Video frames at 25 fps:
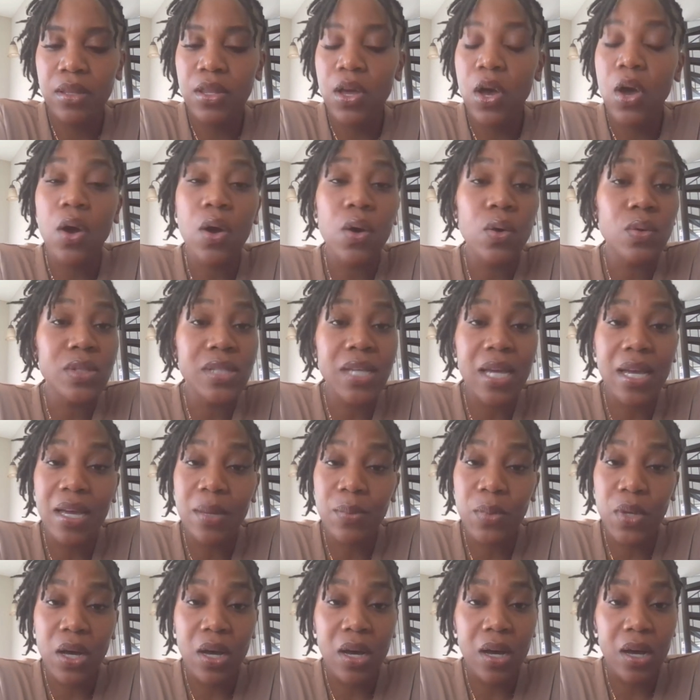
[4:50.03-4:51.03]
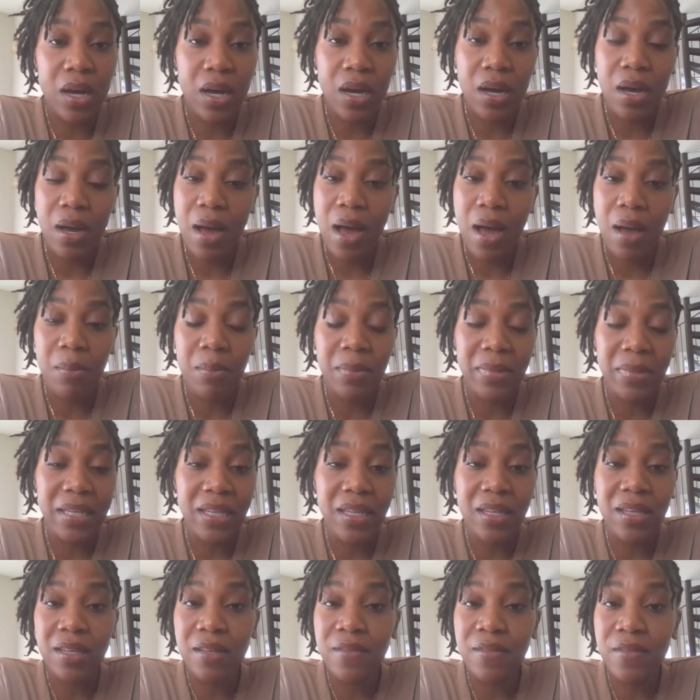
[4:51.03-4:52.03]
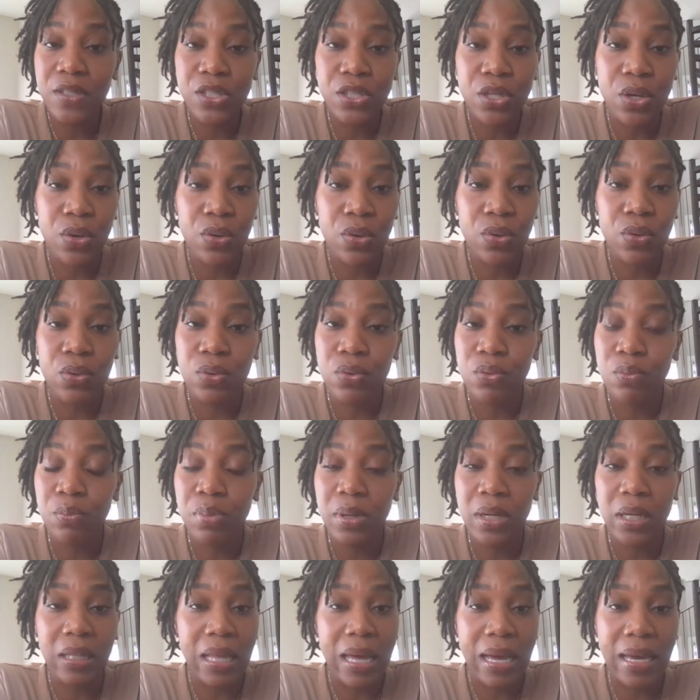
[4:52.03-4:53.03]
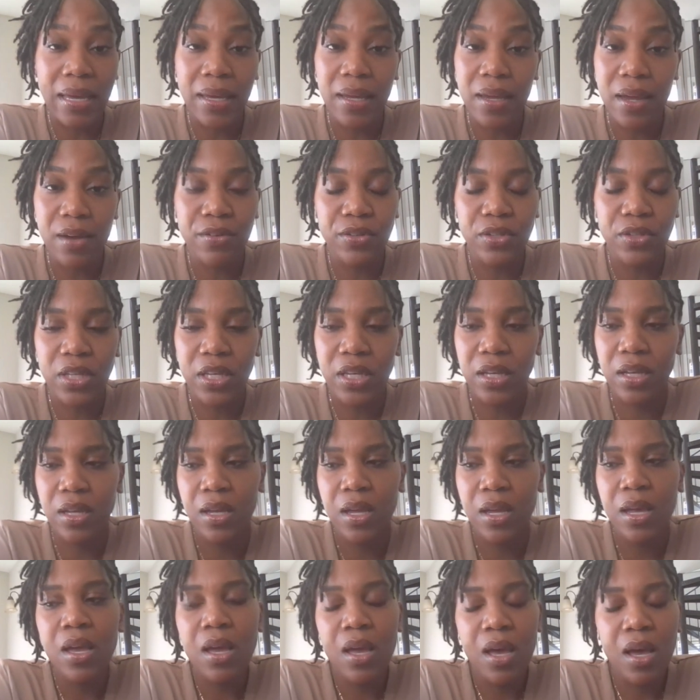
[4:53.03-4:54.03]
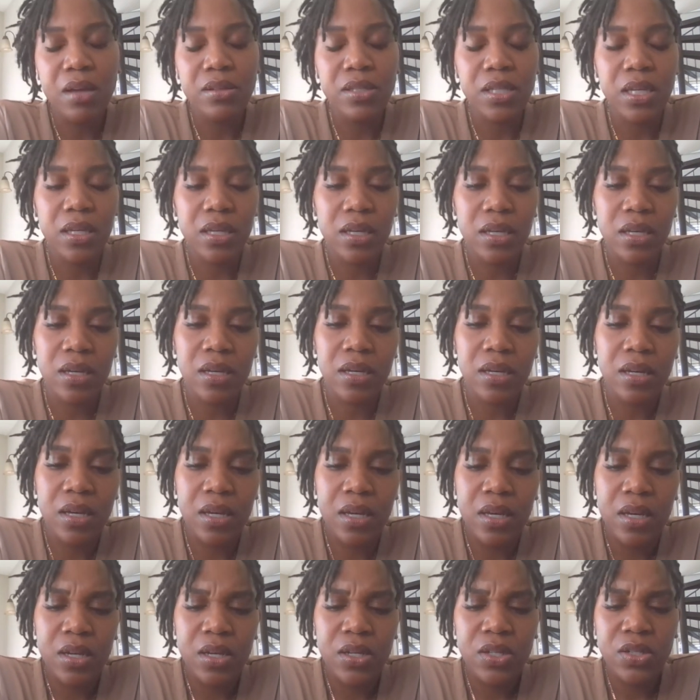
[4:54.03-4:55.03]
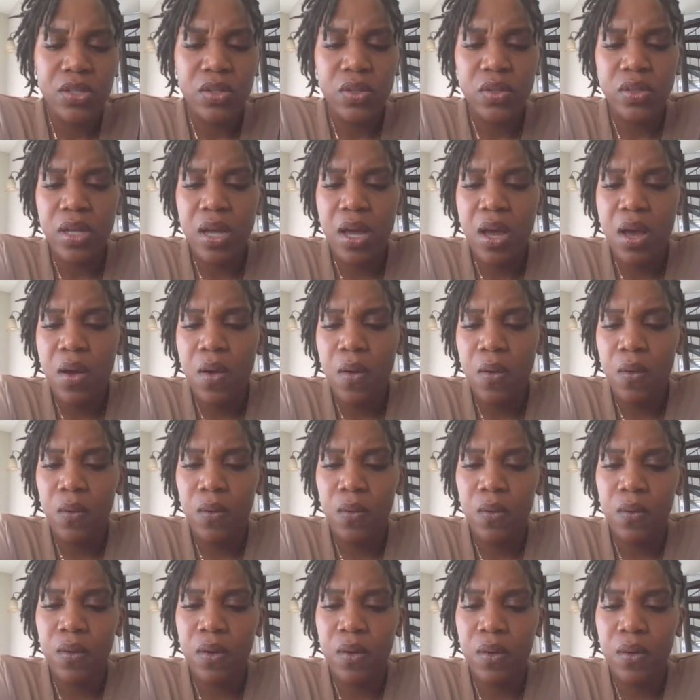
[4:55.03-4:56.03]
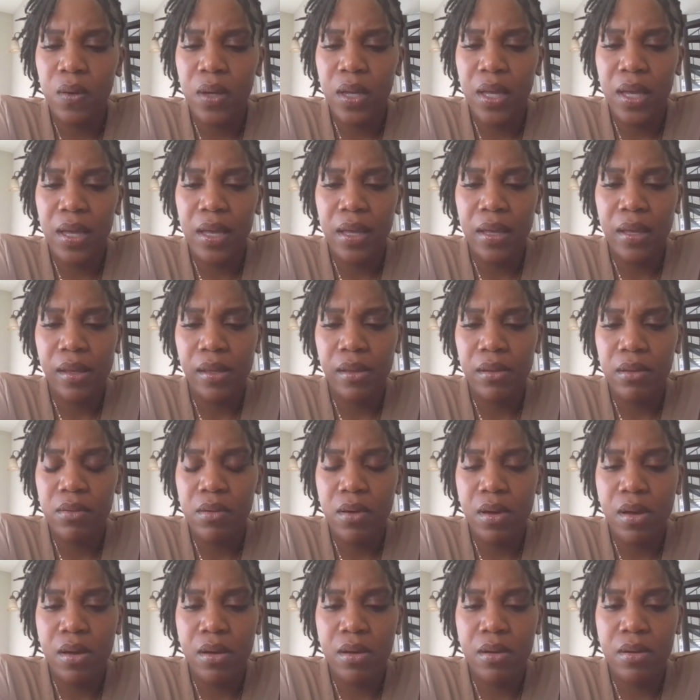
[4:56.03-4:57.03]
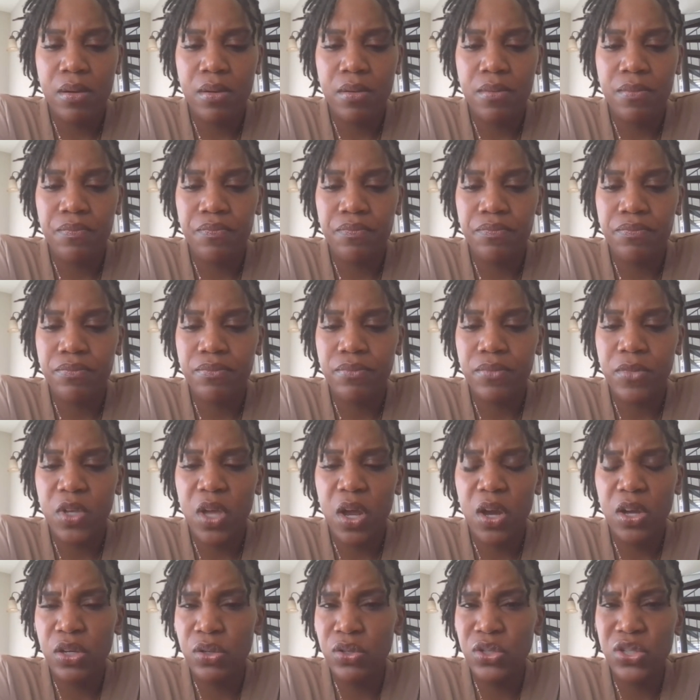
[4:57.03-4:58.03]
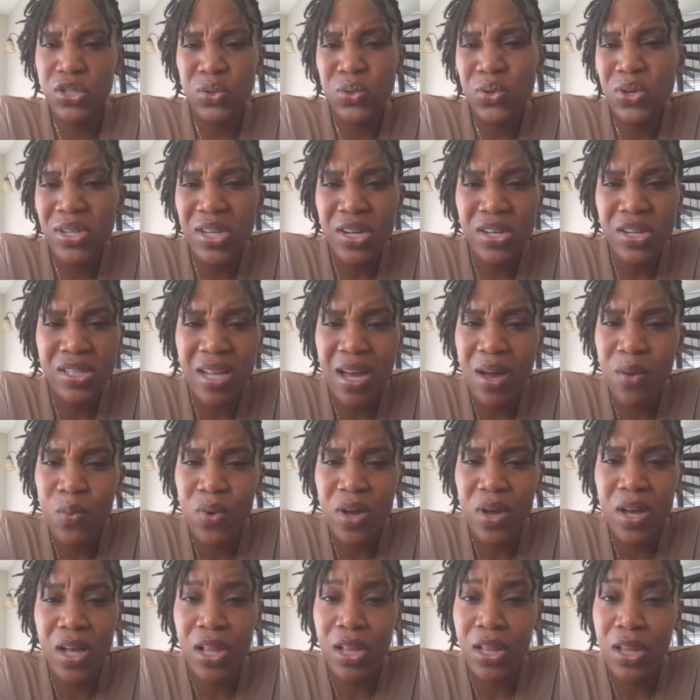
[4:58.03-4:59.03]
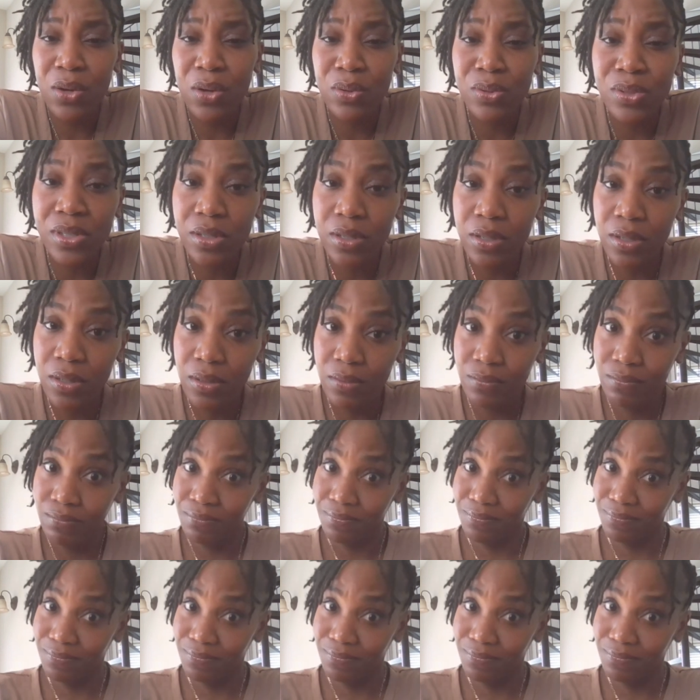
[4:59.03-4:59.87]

The whole time, y'all, I'm even tone, polite, everything. I was like, "Yeah." She was like, "Oh, okay. Um, are you sure there's not one closer?"